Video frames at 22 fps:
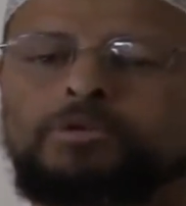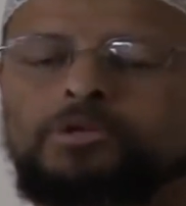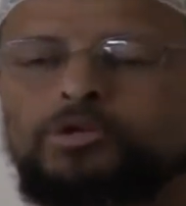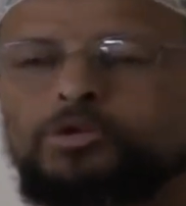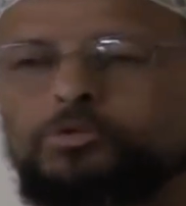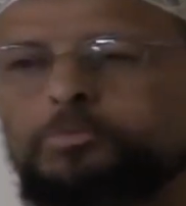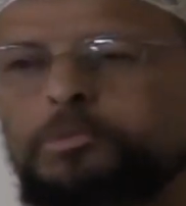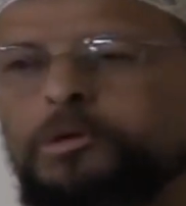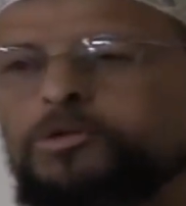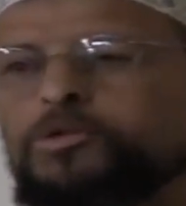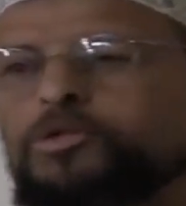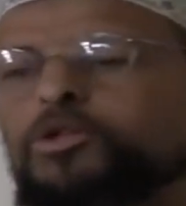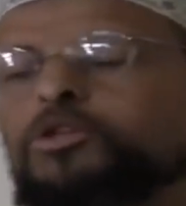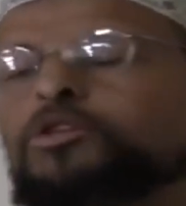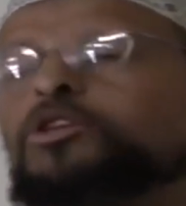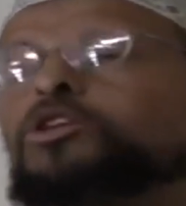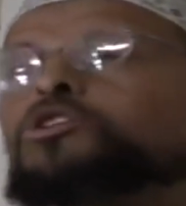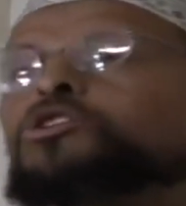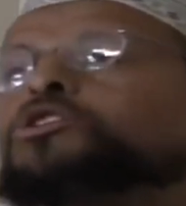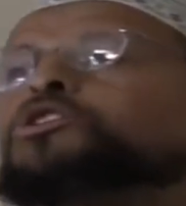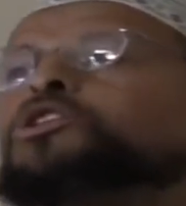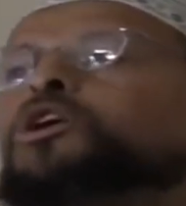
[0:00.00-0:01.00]
He's
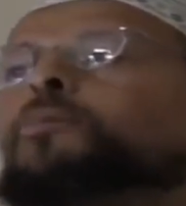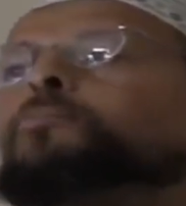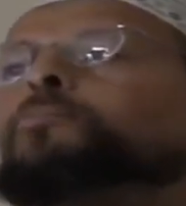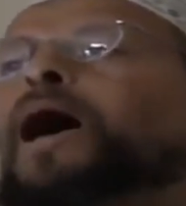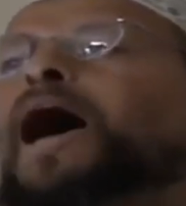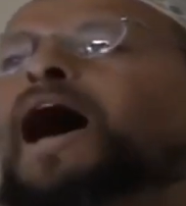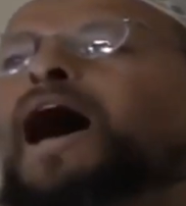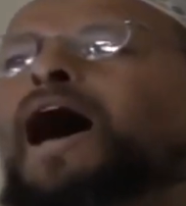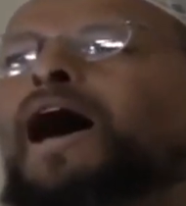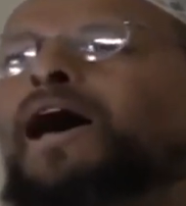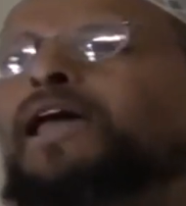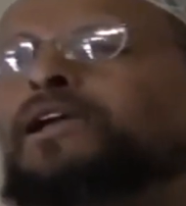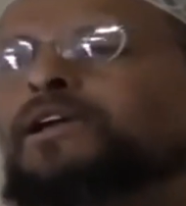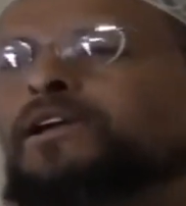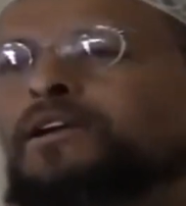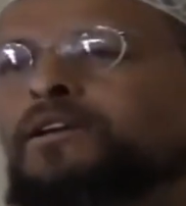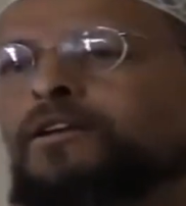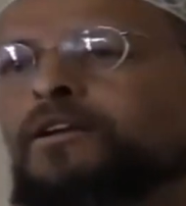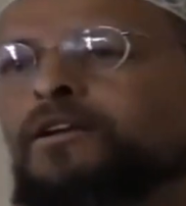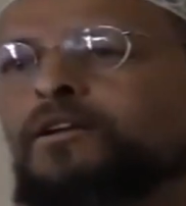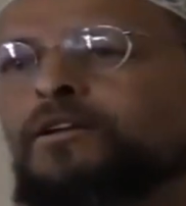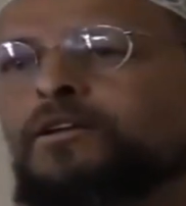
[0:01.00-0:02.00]
mentioned his
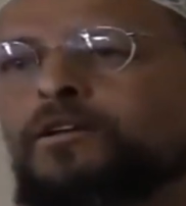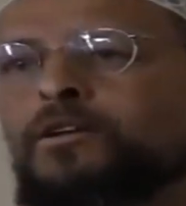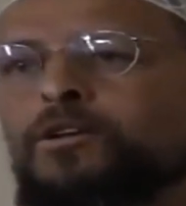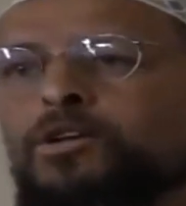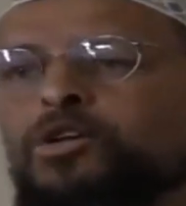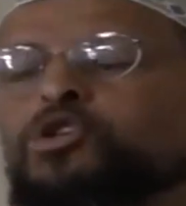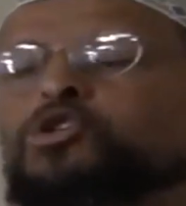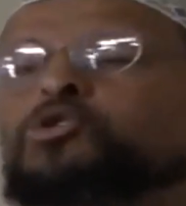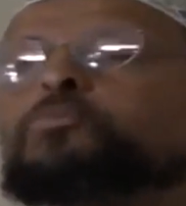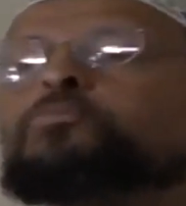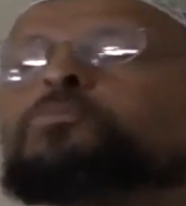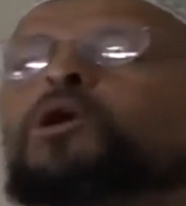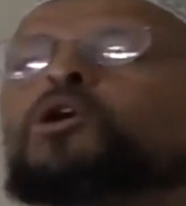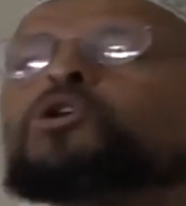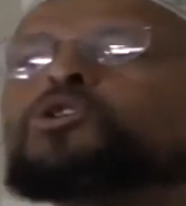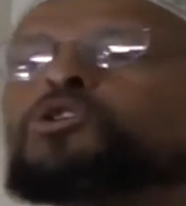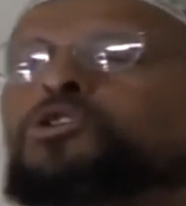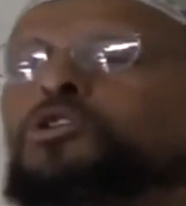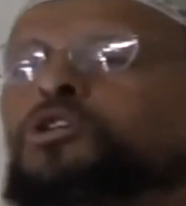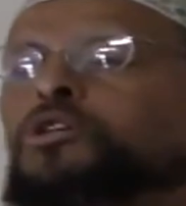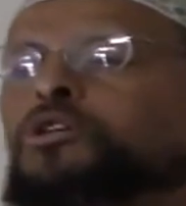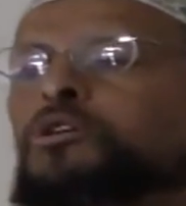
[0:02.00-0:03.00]
jamal, his
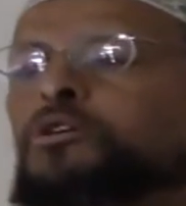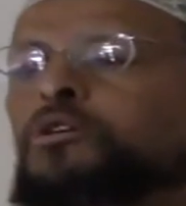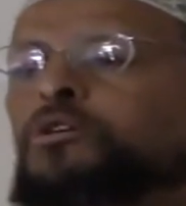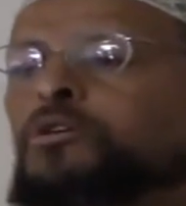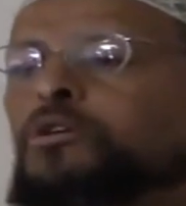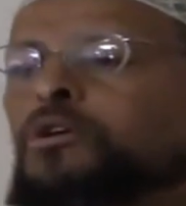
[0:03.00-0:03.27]
mercy.